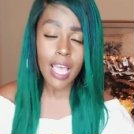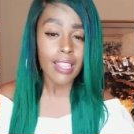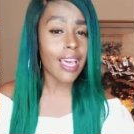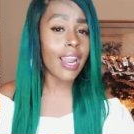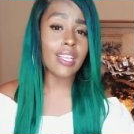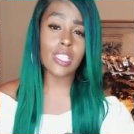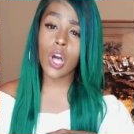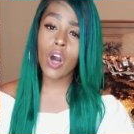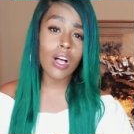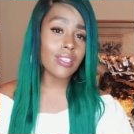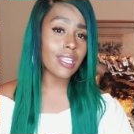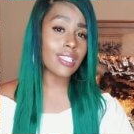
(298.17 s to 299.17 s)
that has
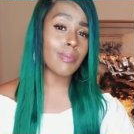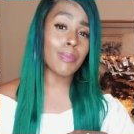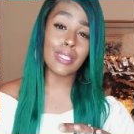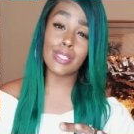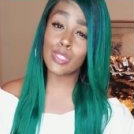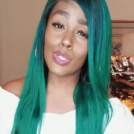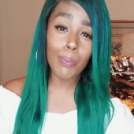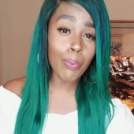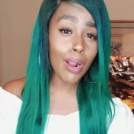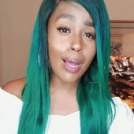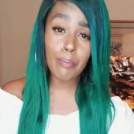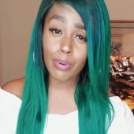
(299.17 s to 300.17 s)
caused us to be
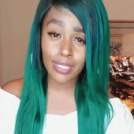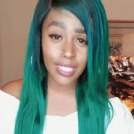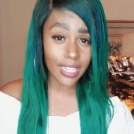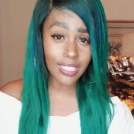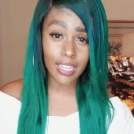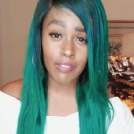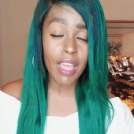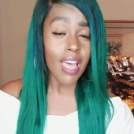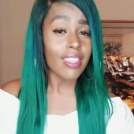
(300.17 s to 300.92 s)
super unproductive,